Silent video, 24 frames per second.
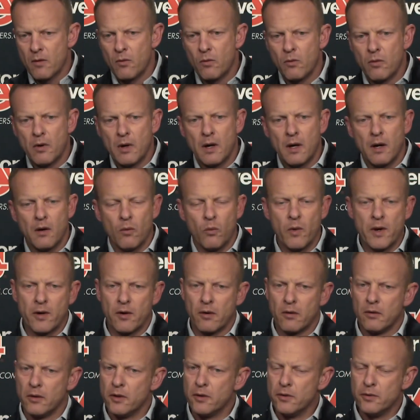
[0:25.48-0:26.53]
win or
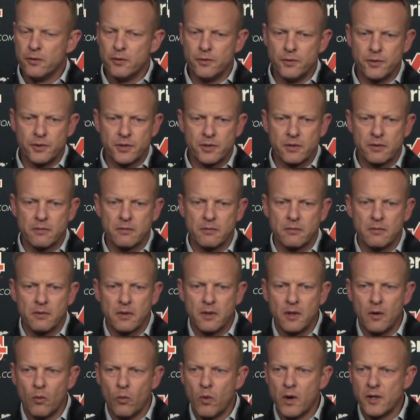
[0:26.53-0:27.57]
lose, you
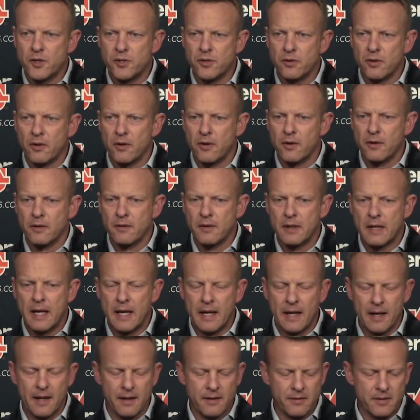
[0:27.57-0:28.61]
know, what'd you learn?
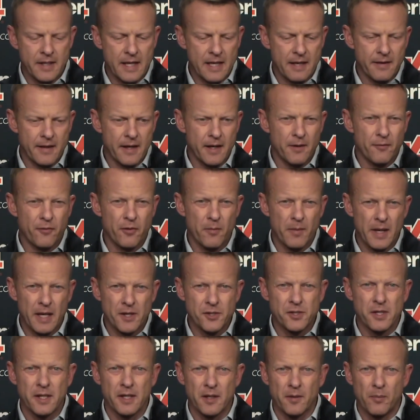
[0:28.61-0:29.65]
And taking that
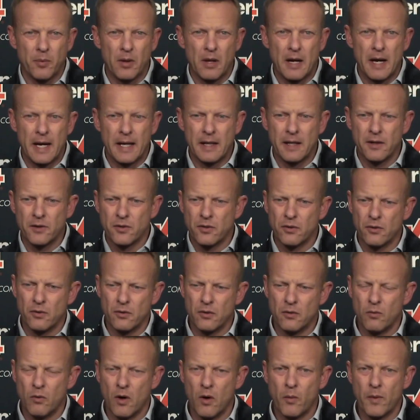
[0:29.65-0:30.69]
information and applying it to
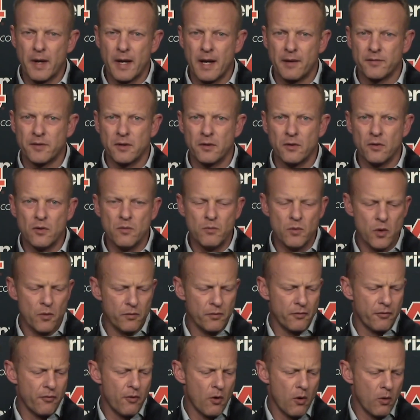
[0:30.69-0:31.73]
what we have to do moving
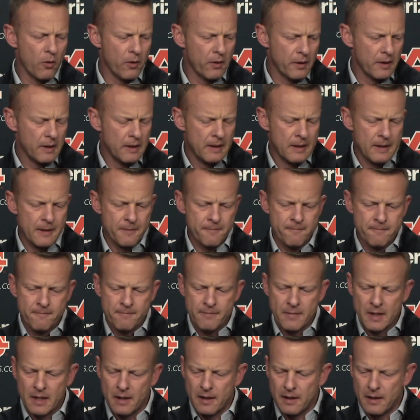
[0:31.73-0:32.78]
forward
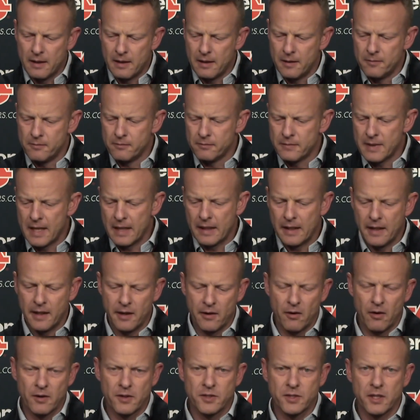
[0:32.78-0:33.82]
and getting
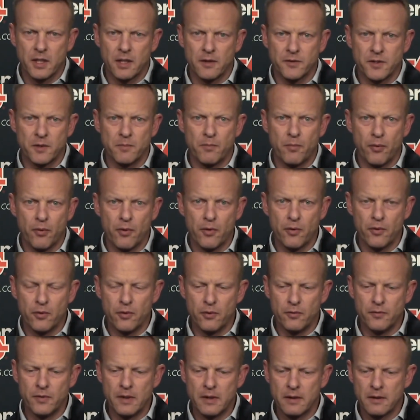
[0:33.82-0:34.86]
ourselves
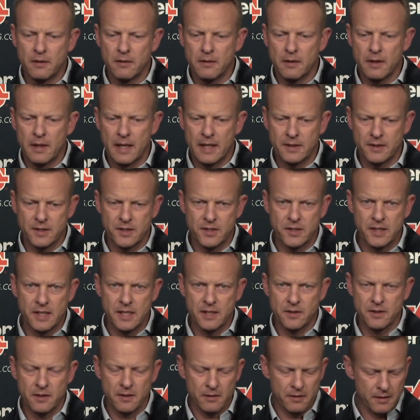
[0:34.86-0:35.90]
improved as the
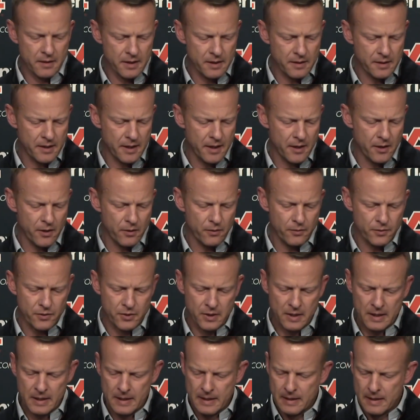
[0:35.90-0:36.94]
season continues.
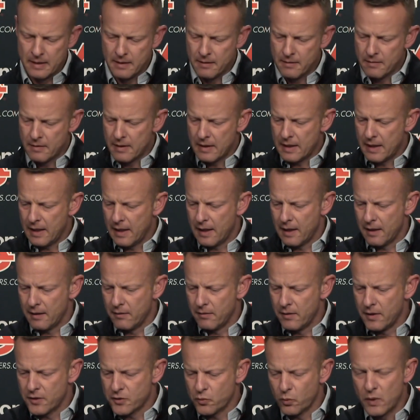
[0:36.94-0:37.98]
And
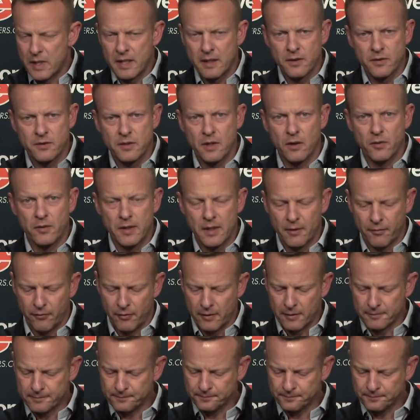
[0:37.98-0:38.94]
this week is no different.